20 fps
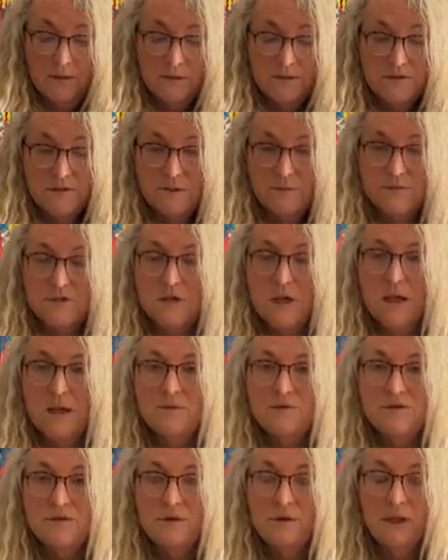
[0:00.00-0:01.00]

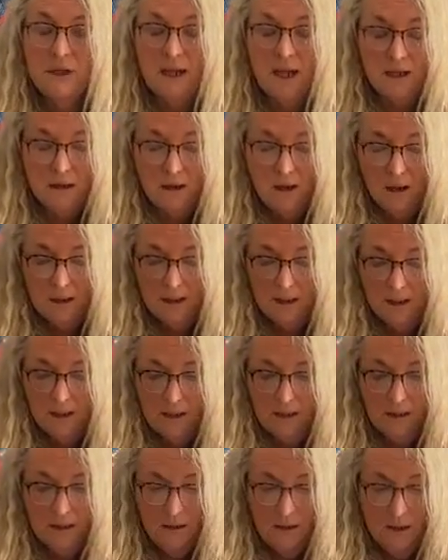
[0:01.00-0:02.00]
Sometimes you can get lucky
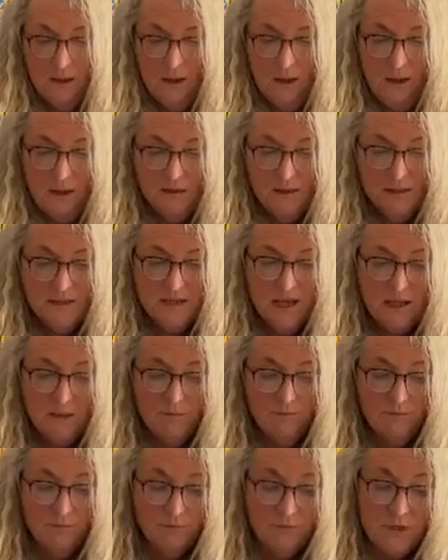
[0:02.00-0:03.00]
and the
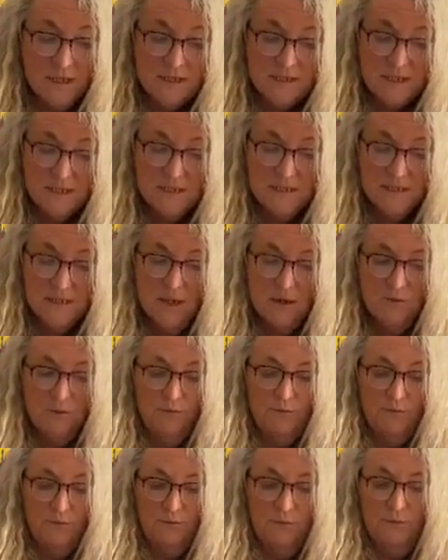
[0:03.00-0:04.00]
tape frees
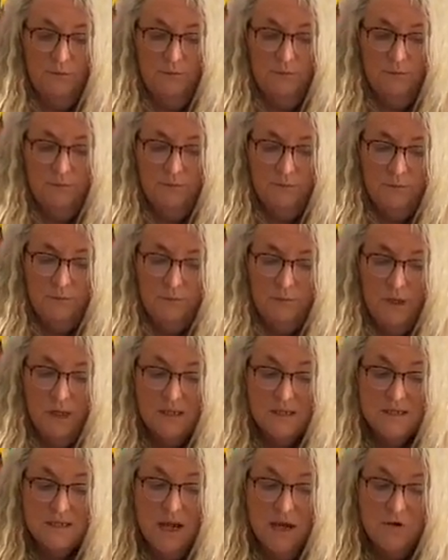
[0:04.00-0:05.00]
itself,
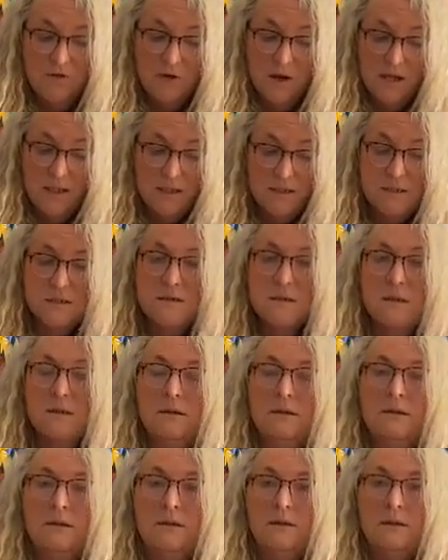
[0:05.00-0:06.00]
accelerates,
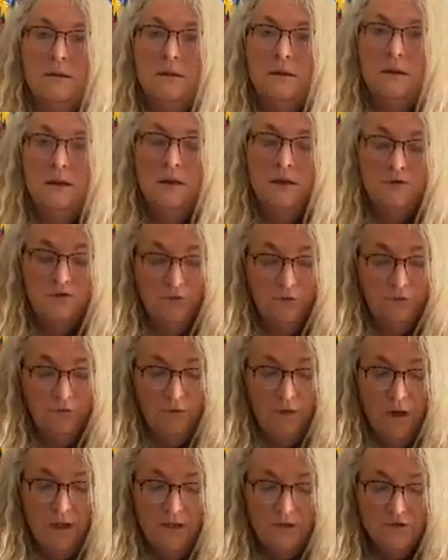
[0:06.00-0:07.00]
and you
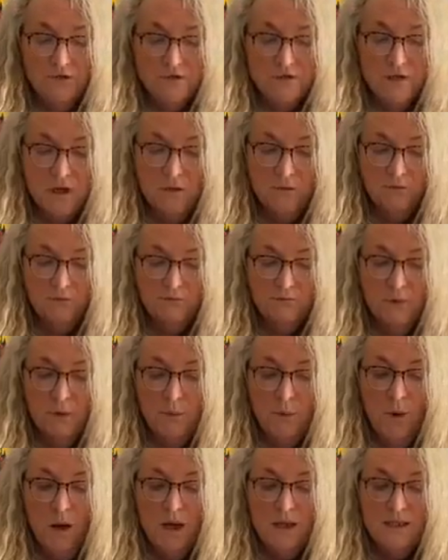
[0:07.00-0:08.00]
find yourself
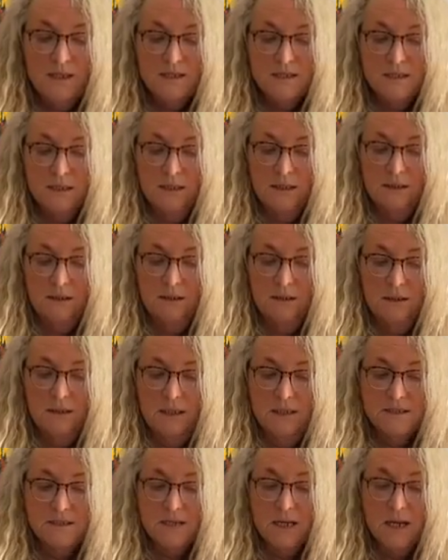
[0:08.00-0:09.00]
rewinding
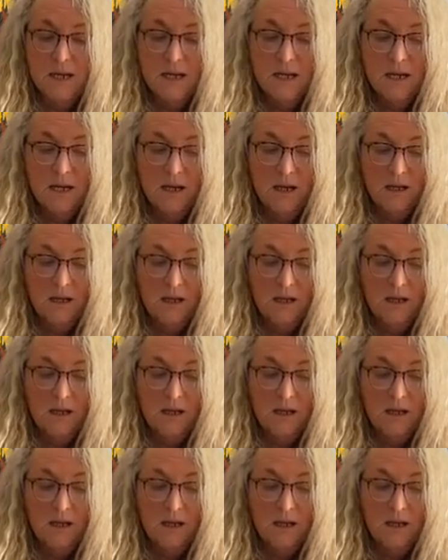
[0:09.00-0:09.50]
as a